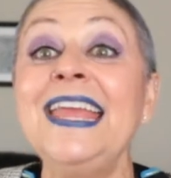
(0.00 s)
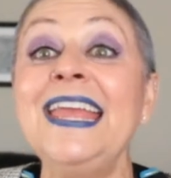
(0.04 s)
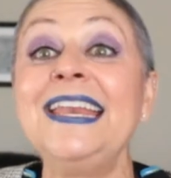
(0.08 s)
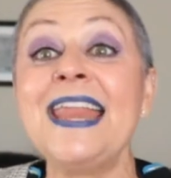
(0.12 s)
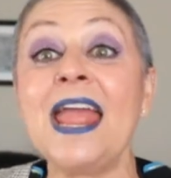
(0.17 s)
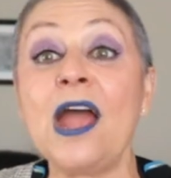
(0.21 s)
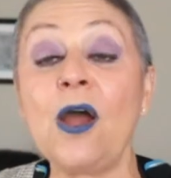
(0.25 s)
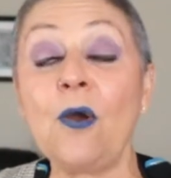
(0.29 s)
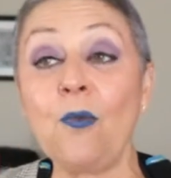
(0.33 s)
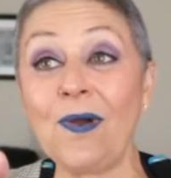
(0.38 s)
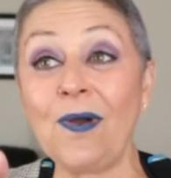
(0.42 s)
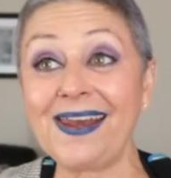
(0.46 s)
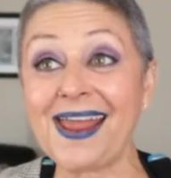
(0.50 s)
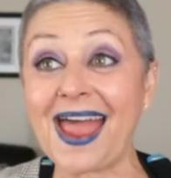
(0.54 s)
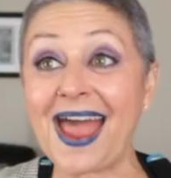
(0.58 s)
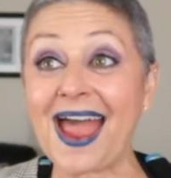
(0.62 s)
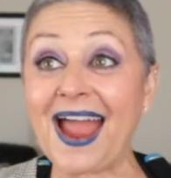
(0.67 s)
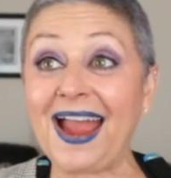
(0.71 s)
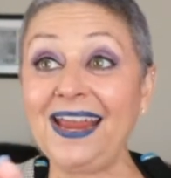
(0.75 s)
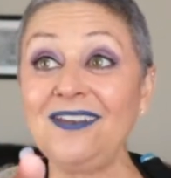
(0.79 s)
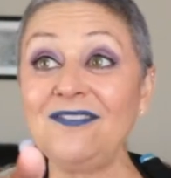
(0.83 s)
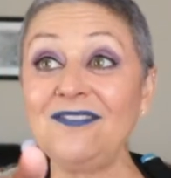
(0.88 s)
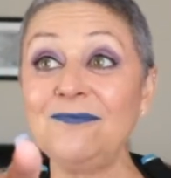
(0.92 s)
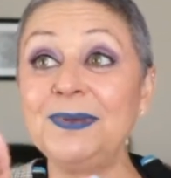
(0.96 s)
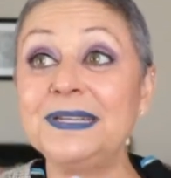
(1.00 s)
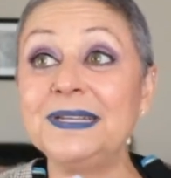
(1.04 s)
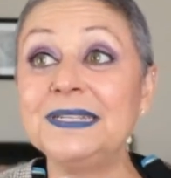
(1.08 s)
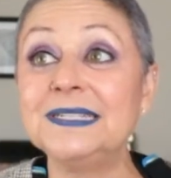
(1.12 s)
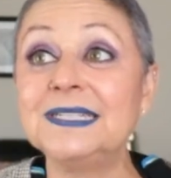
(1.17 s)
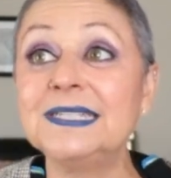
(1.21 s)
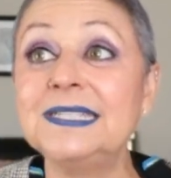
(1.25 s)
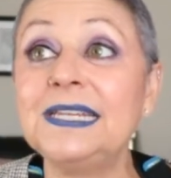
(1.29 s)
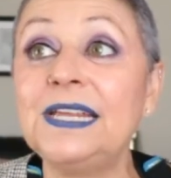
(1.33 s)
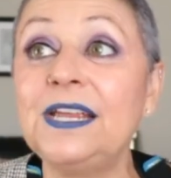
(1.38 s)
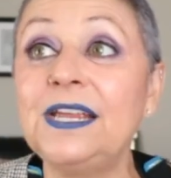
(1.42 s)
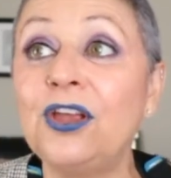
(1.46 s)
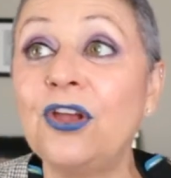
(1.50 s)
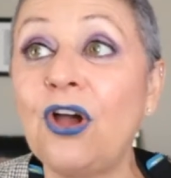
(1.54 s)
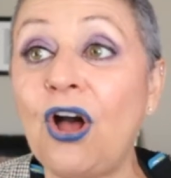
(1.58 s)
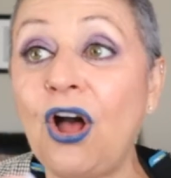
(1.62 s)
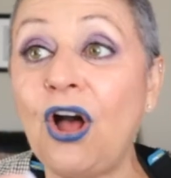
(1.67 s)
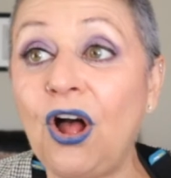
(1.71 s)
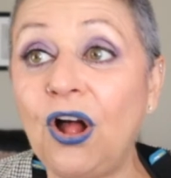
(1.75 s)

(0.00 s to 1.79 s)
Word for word: Now, what I have been seeing